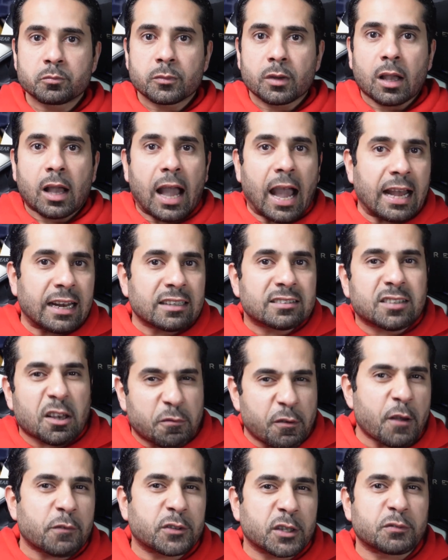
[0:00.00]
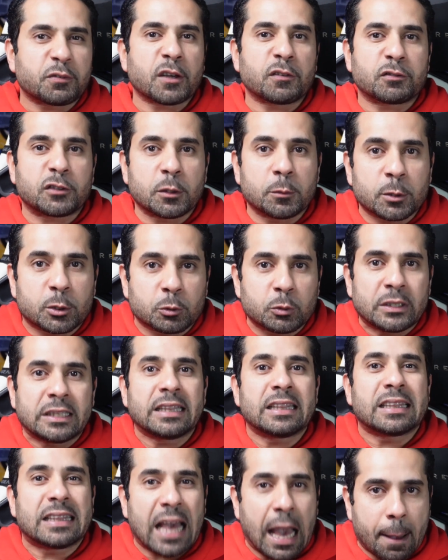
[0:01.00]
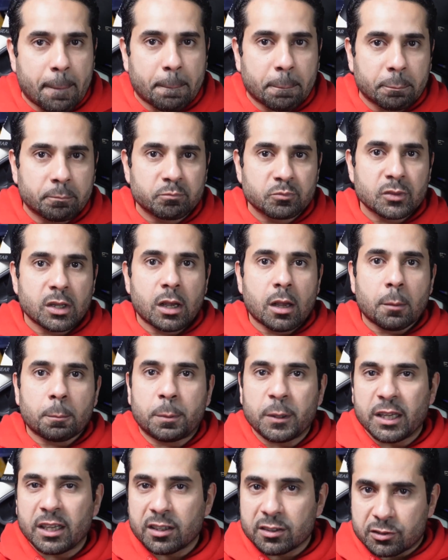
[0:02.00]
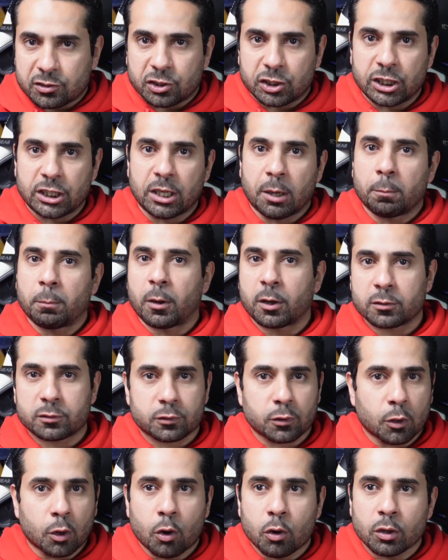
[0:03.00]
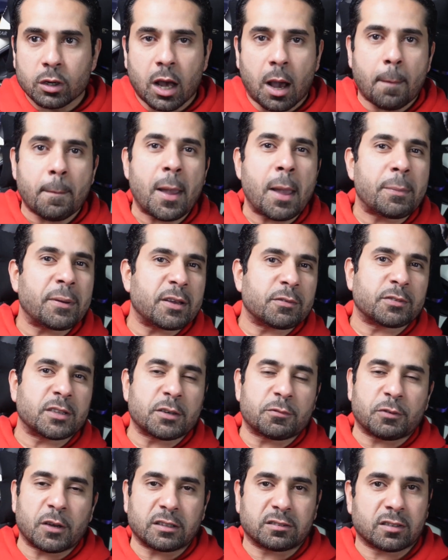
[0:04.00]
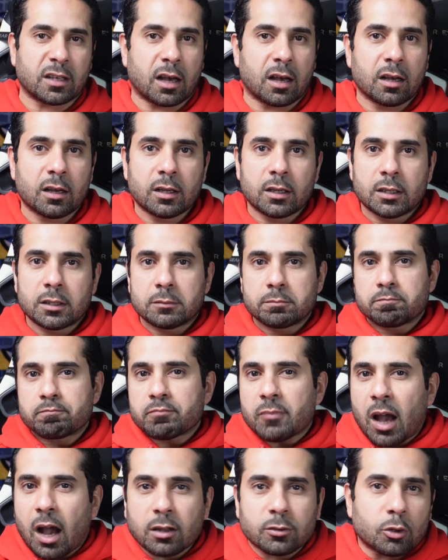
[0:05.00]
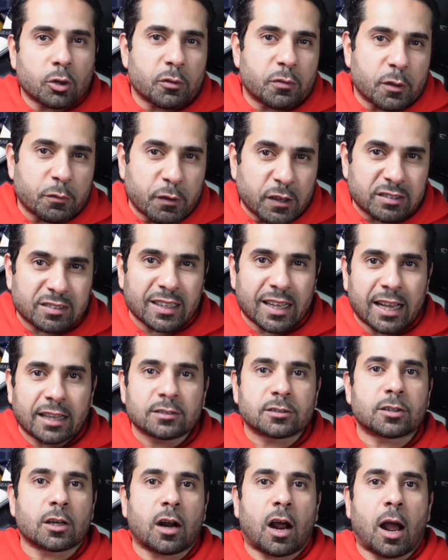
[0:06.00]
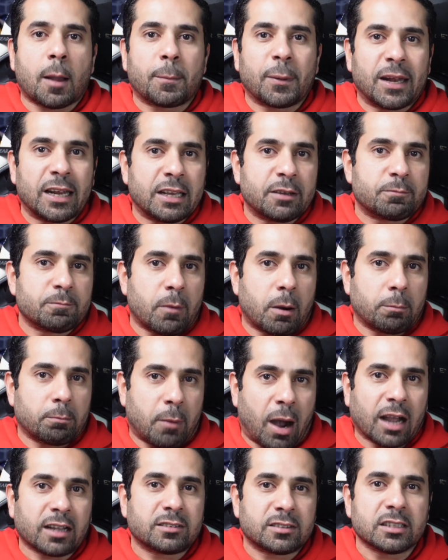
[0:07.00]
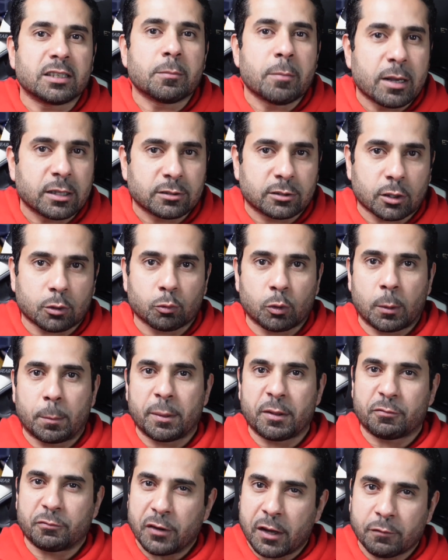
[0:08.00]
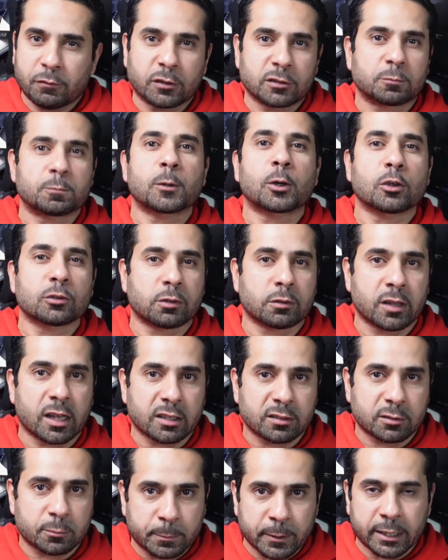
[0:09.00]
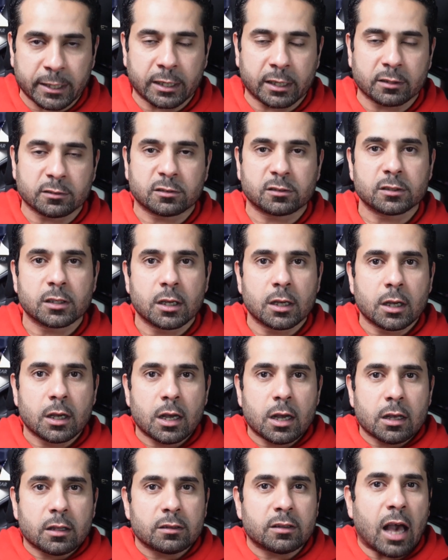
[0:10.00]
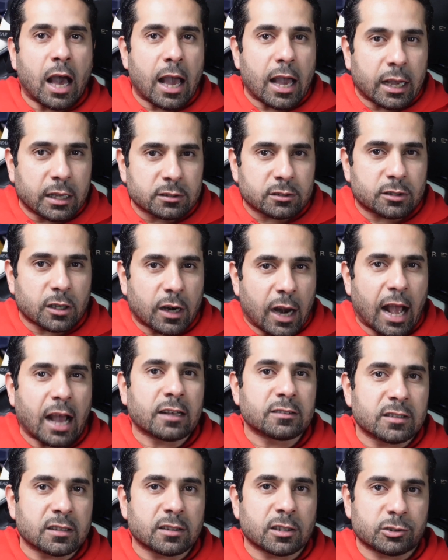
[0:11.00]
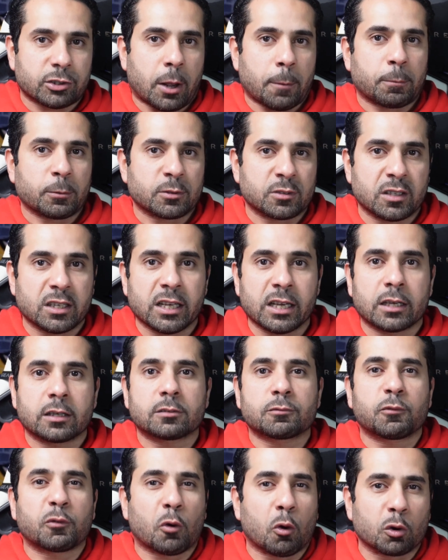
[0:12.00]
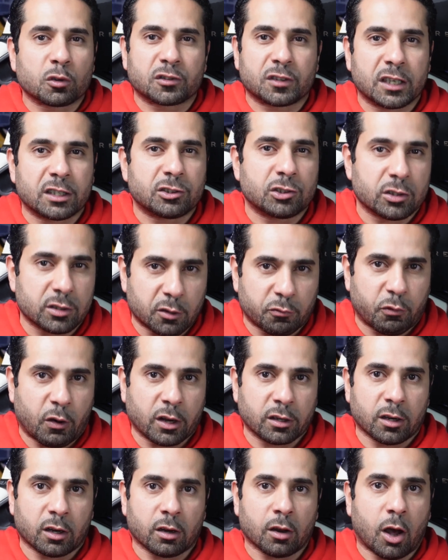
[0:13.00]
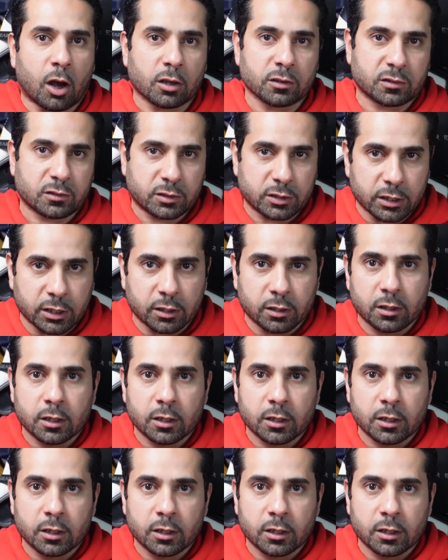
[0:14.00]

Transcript: And it's a 50-50 between them, PSG and Barcelona. Maybe if they face a, I don't know, if they face Inter, I believe my team Inter will be favorites because of the experience that Inter has in the Champions League. Of course, reaching the final last year,